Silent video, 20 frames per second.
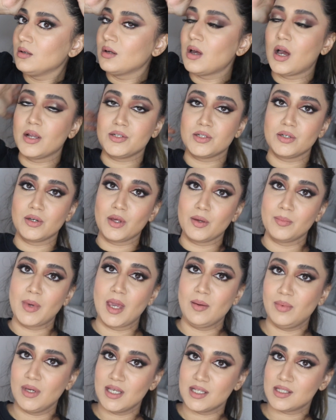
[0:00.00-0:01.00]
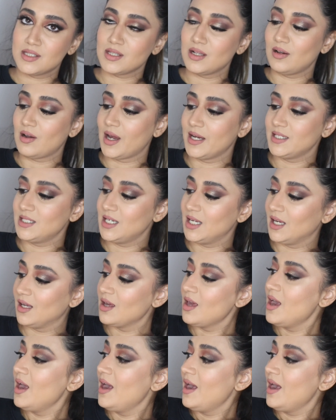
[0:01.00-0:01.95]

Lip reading: I don't know, maybe it's the lighting.